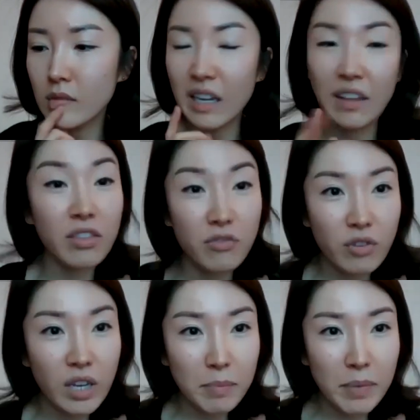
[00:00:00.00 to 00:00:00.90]
like
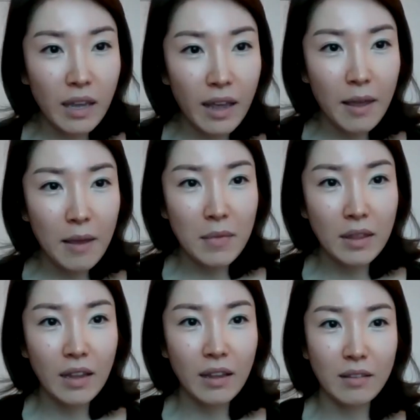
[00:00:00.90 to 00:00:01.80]
3 p.m.
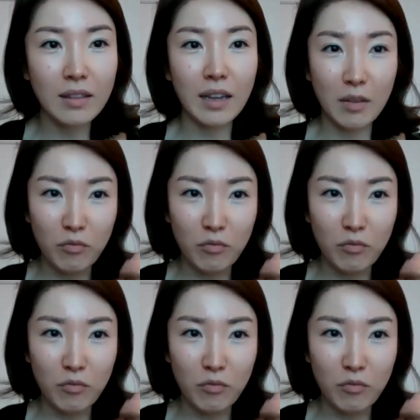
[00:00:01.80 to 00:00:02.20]
and then like